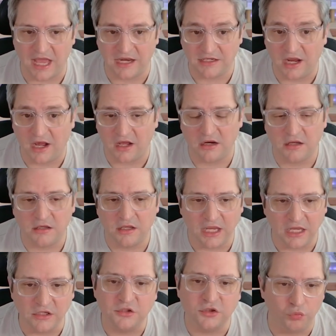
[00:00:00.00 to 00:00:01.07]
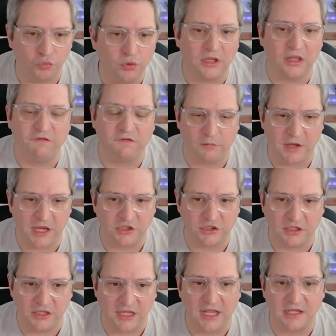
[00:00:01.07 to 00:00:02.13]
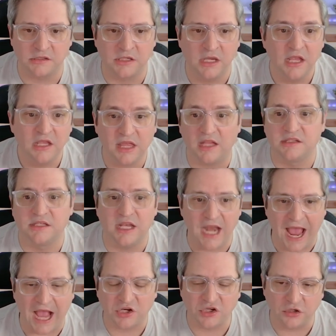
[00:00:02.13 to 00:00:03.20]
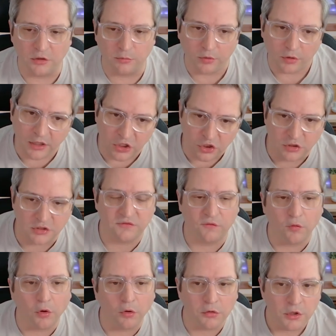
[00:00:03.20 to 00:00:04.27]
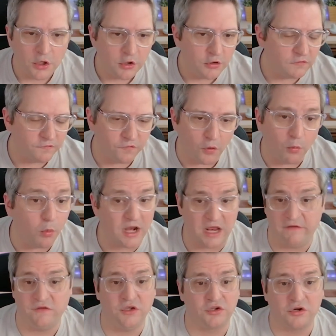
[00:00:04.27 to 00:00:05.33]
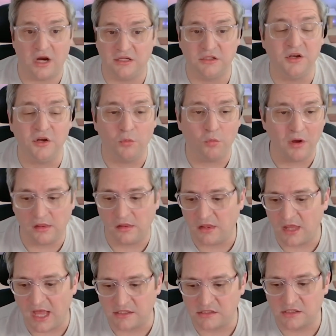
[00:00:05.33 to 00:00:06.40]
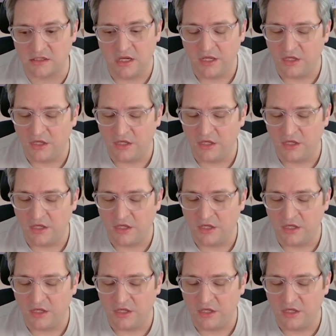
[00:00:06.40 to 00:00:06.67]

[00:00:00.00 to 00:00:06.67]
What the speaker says: data into real information that's then actionable and useful for whatever you're trying to do, whether that's